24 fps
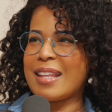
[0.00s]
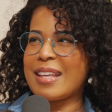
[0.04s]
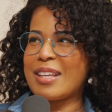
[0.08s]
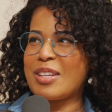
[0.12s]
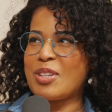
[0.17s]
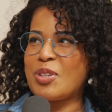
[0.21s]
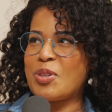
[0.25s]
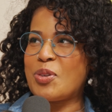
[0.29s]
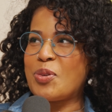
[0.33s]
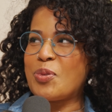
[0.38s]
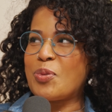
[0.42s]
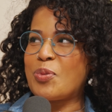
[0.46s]

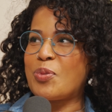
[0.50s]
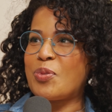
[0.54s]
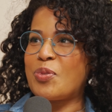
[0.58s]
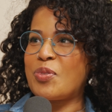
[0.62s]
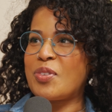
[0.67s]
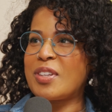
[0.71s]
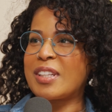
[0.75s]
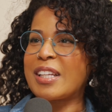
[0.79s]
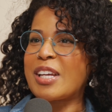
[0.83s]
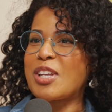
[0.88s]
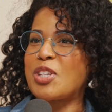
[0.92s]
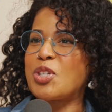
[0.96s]
you
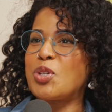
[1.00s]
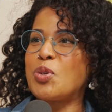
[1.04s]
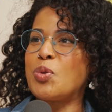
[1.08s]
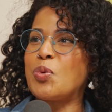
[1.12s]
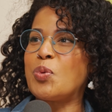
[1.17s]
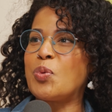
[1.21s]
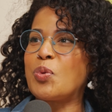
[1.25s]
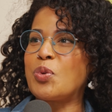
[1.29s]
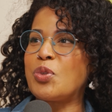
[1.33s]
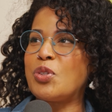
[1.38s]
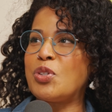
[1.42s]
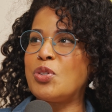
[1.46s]
feel like
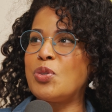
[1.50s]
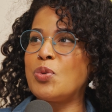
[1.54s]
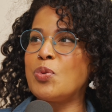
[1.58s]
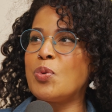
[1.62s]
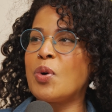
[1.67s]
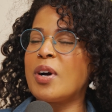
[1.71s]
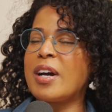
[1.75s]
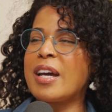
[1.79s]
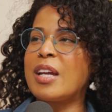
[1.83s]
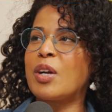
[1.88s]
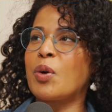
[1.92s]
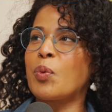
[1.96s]

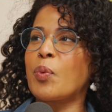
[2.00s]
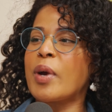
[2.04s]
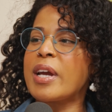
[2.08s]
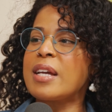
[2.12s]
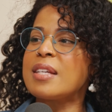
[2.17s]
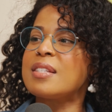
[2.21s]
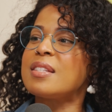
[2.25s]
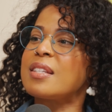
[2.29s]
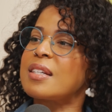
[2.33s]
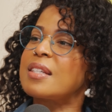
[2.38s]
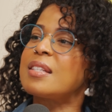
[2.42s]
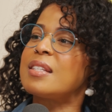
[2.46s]
you in a way
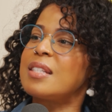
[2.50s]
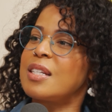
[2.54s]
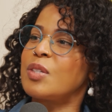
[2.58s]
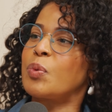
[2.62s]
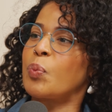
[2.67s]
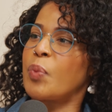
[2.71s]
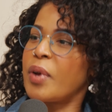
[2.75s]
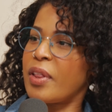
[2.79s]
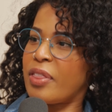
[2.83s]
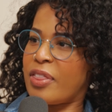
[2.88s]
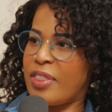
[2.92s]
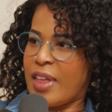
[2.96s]
succeed
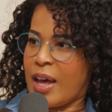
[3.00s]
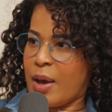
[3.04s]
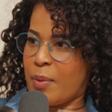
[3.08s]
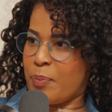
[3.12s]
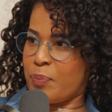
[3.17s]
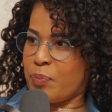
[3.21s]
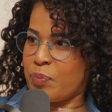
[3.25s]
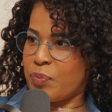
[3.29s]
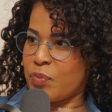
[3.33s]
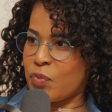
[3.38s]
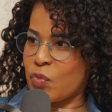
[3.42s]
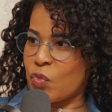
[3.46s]
with
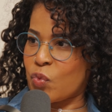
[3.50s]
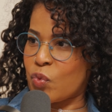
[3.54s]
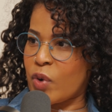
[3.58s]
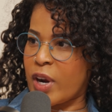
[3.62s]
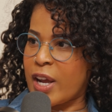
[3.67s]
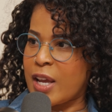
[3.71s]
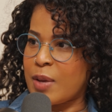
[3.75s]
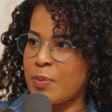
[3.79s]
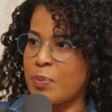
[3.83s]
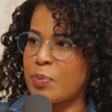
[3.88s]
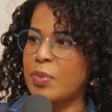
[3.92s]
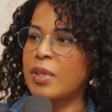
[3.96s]
them,
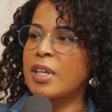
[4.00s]
right?